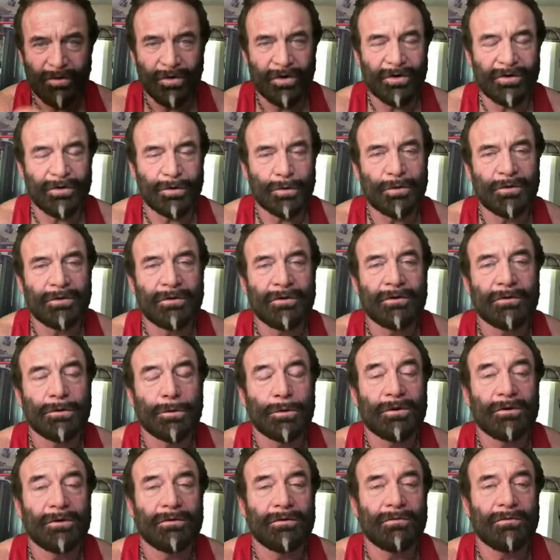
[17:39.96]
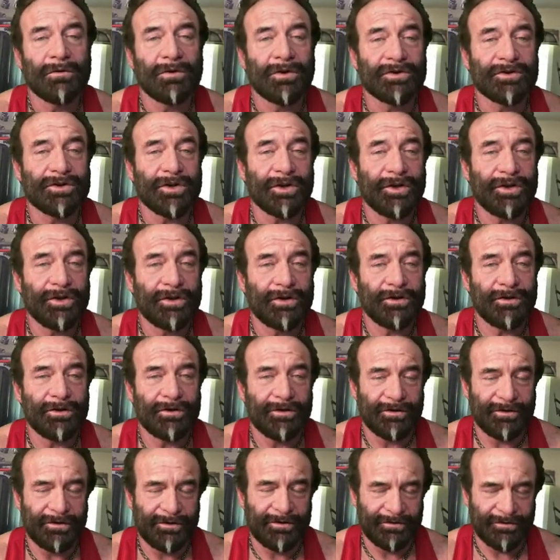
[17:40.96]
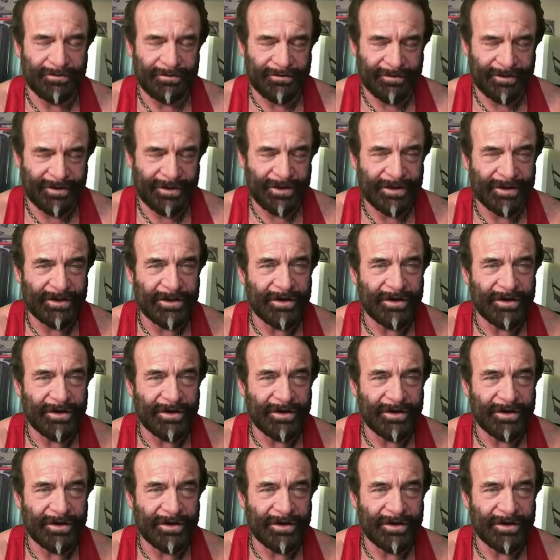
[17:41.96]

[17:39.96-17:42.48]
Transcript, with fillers: to do with it. They're just well, not used to it.